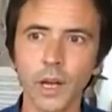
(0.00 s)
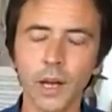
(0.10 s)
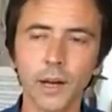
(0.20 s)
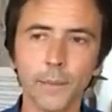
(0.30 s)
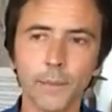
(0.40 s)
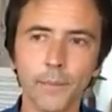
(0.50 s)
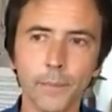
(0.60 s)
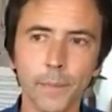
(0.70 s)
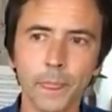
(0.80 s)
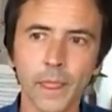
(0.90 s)

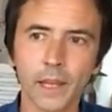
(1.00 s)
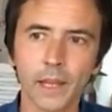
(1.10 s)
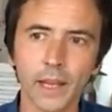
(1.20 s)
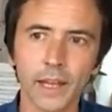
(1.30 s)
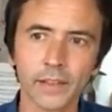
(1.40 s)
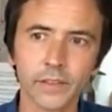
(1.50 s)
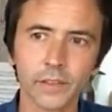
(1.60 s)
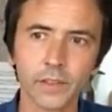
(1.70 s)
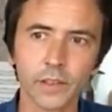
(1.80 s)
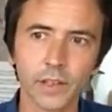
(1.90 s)

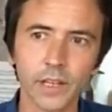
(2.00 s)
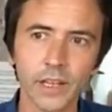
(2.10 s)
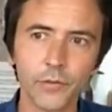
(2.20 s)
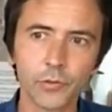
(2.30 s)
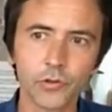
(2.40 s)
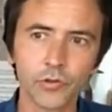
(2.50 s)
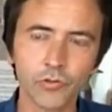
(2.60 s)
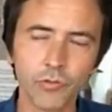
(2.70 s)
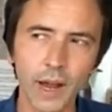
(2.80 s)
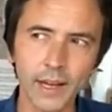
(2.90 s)
and if you
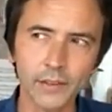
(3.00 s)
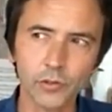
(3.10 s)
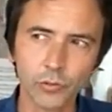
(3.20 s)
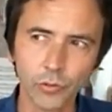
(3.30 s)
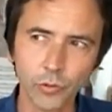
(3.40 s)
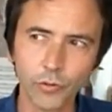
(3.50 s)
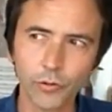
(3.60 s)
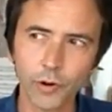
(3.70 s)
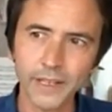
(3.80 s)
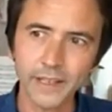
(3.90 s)
try to look
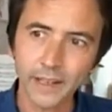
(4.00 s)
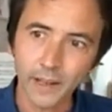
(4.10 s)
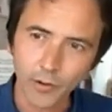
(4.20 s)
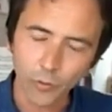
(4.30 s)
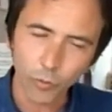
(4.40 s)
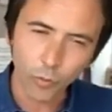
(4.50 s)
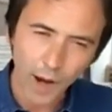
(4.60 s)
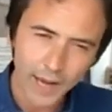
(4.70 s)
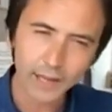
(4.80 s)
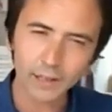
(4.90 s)
for it
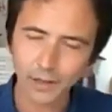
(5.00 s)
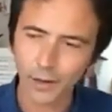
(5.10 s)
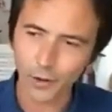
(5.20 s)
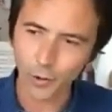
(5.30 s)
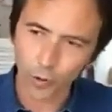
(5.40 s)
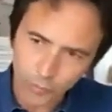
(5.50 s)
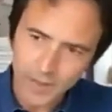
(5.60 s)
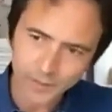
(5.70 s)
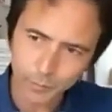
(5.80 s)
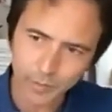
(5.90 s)
while
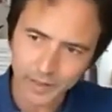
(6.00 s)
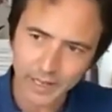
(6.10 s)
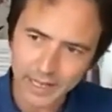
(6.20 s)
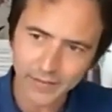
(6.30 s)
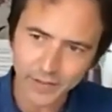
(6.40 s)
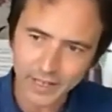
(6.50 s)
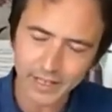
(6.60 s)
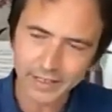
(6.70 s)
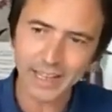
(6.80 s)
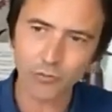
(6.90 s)
always leaving
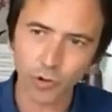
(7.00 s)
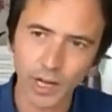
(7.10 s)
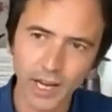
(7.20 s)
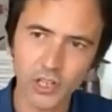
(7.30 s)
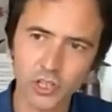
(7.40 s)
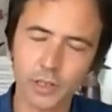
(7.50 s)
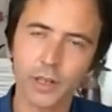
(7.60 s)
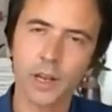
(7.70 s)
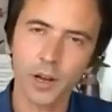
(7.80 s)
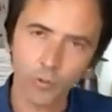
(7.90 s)
it in
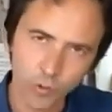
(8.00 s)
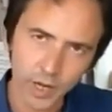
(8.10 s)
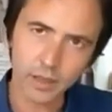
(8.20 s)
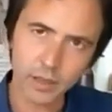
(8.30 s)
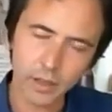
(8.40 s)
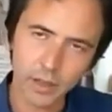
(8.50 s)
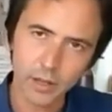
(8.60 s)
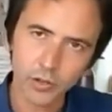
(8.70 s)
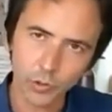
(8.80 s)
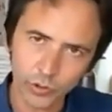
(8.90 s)
relation with
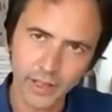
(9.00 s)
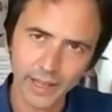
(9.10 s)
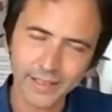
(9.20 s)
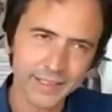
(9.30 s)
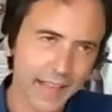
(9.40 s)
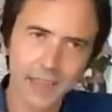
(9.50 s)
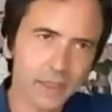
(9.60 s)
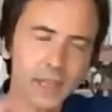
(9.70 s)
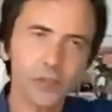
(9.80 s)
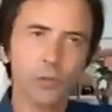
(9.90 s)
your dance, I
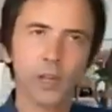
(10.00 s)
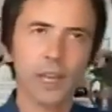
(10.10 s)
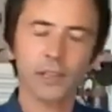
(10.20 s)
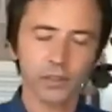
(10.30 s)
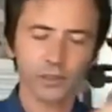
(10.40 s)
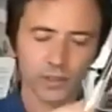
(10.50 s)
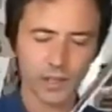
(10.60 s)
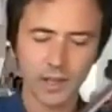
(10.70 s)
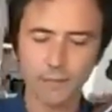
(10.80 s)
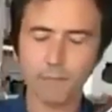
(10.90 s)
think you cannot
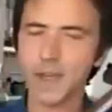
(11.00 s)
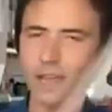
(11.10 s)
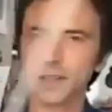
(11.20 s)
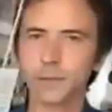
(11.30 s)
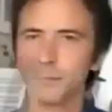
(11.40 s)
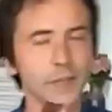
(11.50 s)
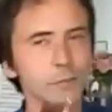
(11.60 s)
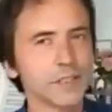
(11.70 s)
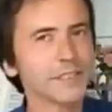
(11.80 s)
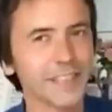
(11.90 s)
make big
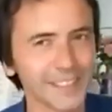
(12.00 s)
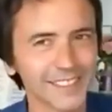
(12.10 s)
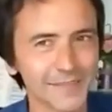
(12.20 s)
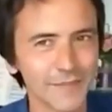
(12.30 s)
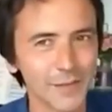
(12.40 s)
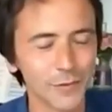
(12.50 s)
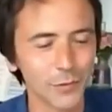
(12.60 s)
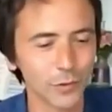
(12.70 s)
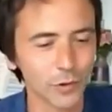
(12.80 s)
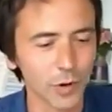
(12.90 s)
mistakes if
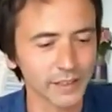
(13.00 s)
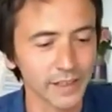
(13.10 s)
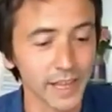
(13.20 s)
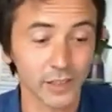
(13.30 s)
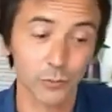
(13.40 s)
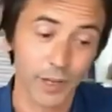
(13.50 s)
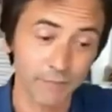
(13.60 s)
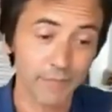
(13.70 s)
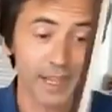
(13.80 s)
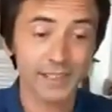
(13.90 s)
you go at it that way.
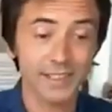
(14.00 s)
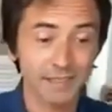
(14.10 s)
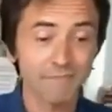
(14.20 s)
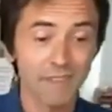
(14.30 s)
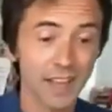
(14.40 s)
That's